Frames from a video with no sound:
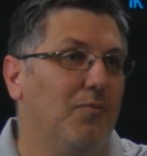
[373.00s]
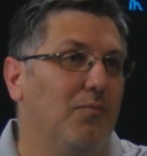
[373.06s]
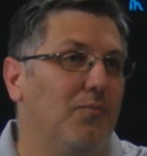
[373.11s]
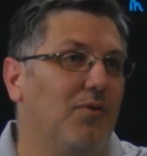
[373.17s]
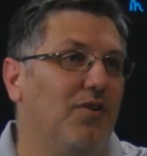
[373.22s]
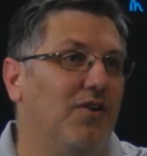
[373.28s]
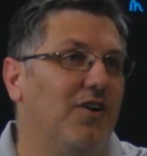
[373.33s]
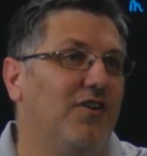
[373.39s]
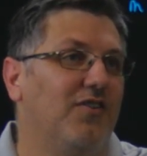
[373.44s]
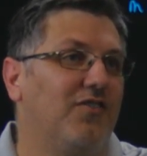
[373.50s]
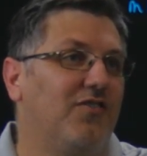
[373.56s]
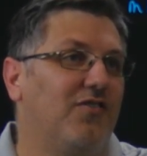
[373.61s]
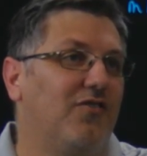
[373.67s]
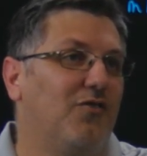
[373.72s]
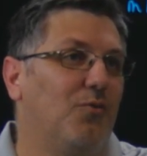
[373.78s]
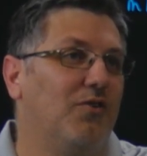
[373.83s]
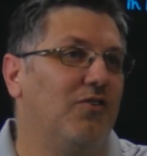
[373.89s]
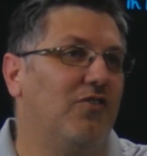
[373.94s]
plus
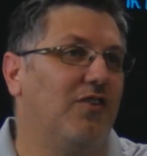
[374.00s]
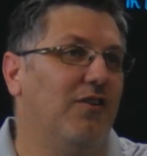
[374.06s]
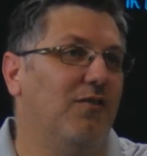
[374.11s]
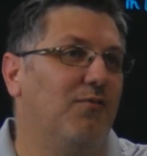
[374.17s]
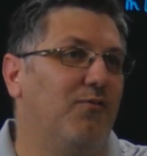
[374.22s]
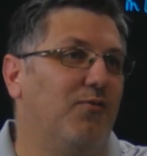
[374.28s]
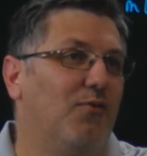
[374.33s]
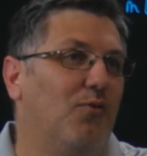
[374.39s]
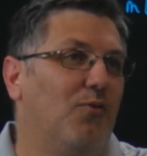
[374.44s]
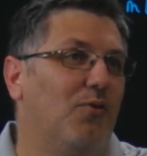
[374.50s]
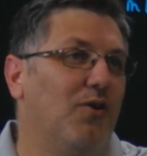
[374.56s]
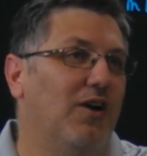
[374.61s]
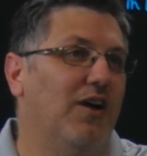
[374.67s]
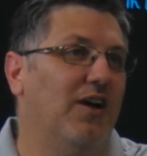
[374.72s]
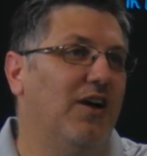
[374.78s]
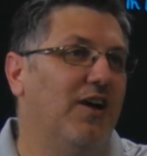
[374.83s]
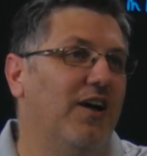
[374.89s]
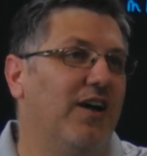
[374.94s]

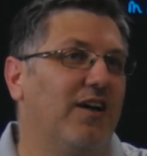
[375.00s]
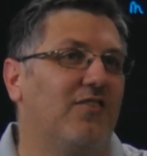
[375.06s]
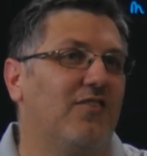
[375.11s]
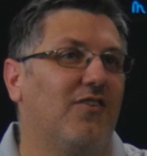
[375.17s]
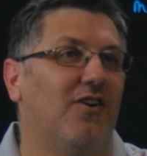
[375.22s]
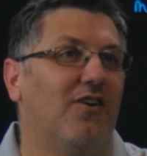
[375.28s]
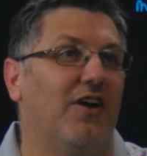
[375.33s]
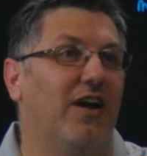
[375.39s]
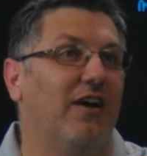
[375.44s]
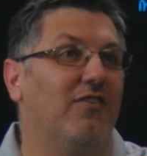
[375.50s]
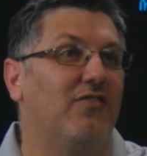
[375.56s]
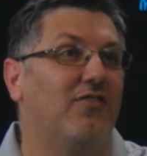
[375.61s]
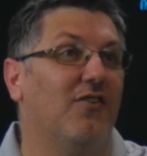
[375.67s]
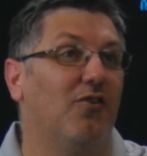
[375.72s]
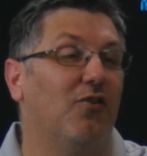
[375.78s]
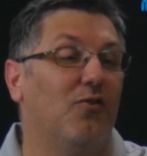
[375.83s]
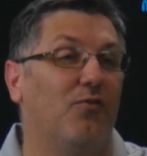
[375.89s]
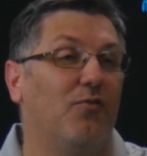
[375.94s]
24x. All right,
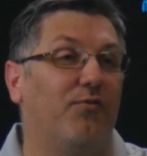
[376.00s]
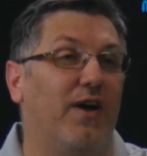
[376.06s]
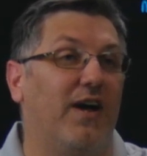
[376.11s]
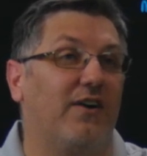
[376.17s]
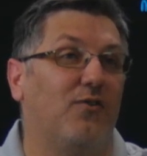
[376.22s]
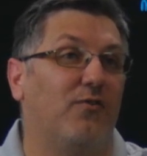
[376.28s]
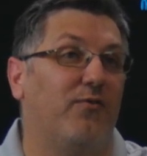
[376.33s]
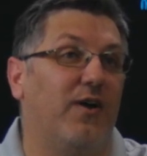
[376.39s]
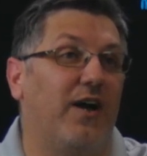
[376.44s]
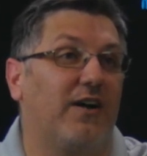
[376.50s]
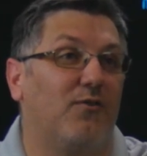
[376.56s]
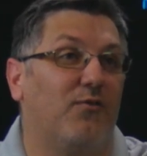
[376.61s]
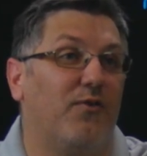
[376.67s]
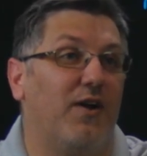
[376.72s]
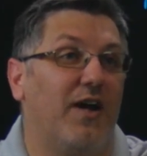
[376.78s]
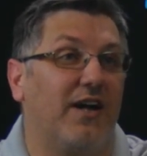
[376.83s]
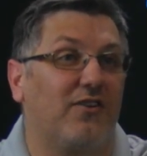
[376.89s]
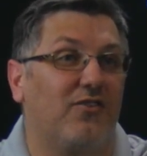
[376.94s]
so factor.
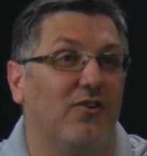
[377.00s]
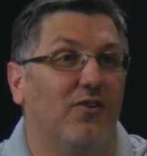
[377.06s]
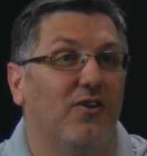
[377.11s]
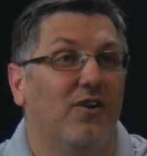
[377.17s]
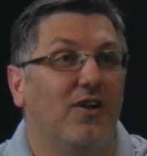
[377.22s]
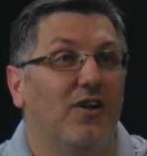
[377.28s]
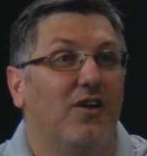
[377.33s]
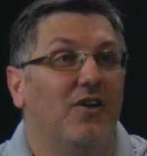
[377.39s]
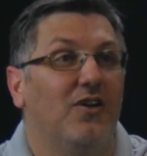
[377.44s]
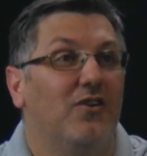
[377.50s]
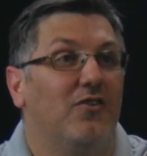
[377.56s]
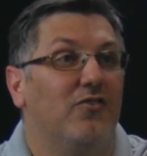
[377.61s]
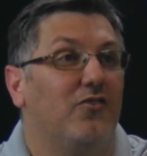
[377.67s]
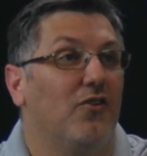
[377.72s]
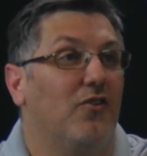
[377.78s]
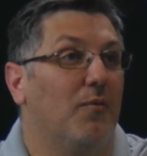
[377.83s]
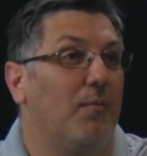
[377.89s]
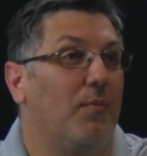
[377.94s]

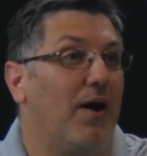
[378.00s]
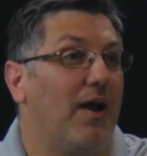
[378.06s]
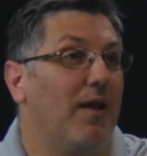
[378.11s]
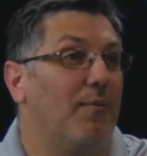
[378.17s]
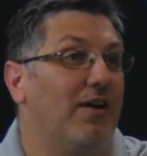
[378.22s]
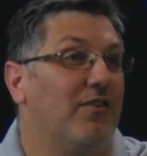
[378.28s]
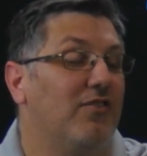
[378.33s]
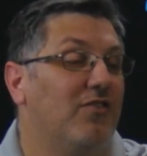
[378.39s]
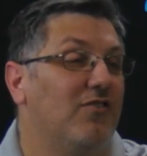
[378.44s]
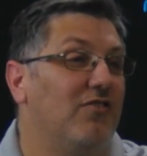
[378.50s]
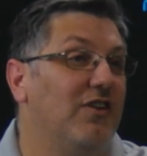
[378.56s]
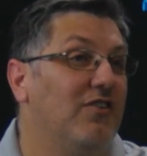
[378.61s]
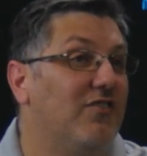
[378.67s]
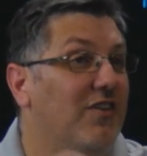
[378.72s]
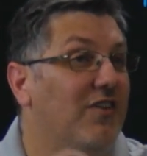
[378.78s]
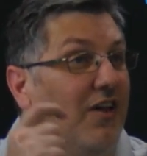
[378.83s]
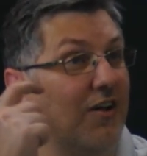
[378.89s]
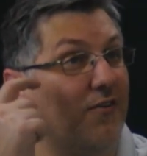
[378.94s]
So the bottom has a
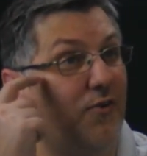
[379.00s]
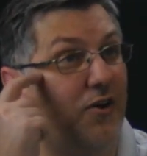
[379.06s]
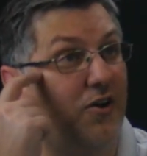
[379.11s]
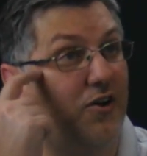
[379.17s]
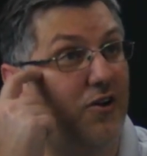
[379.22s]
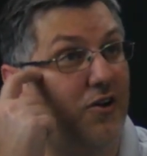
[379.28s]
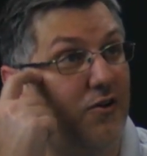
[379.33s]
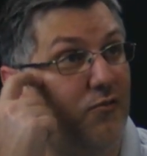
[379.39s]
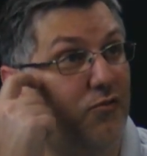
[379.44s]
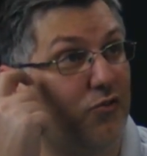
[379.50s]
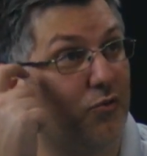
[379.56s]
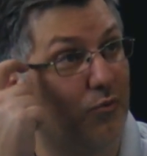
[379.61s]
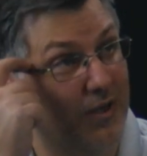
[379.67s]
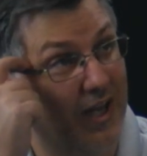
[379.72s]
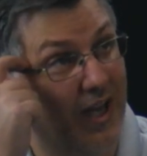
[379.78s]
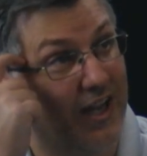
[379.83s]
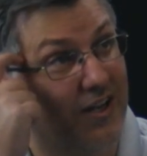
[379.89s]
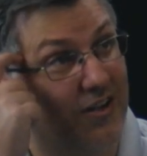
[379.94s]
GCF of
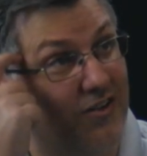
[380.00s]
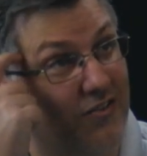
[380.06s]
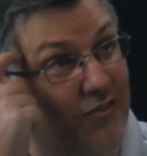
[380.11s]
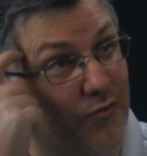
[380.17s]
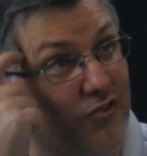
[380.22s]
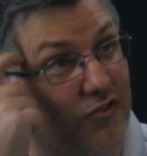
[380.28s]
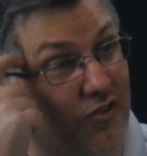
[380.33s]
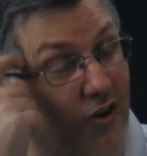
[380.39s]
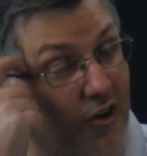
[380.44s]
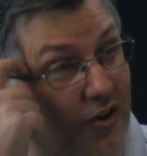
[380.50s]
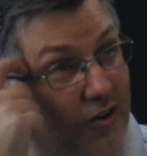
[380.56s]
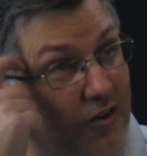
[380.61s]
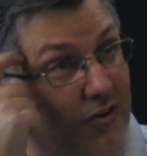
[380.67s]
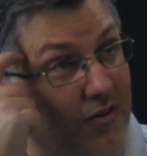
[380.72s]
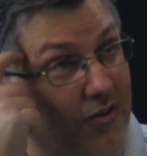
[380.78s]
3x for sure.